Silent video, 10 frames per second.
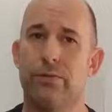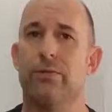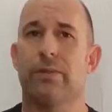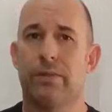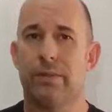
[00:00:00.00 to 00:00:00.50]
to
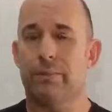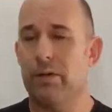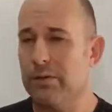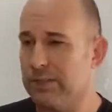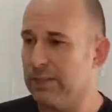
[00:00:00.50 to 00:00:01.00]
the
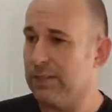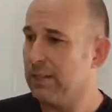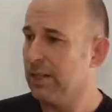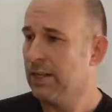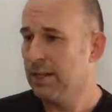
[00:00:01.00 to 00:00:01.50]
person.
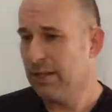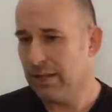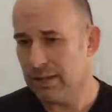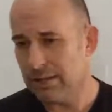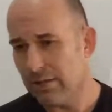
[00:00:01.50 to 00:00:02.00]

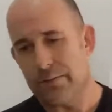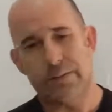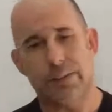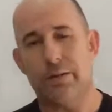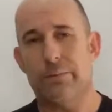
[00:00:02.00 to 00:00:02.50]
I
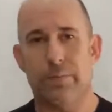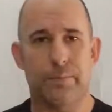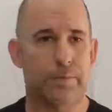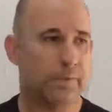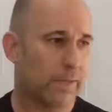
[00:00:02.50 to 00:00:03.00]
always tell
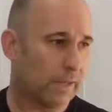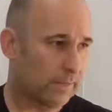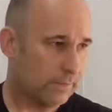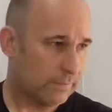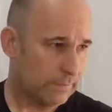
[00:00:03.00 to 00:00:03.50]
people, you know, like